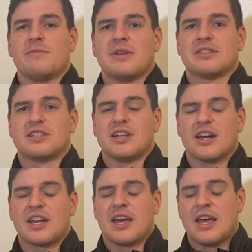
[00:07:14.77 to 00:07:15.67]
been
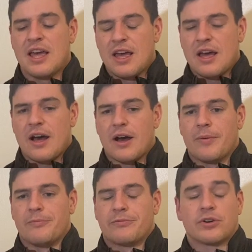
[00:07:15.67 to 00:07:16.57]
stuck
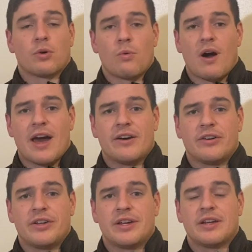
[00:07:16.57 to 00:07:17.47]
for a
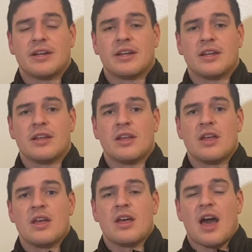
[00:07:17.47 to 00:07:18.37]
while,
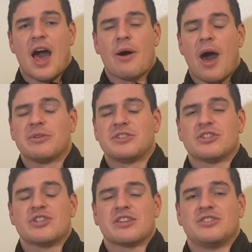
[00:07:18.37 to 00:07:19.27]
I would
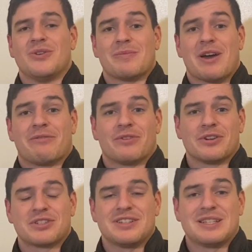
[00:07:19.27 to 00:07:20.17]
suggest doing my
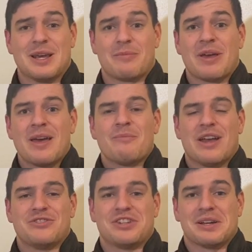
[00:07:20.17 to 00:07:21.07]
first tip,
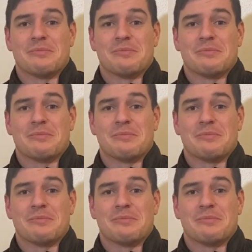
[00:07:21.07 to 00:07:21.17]
benching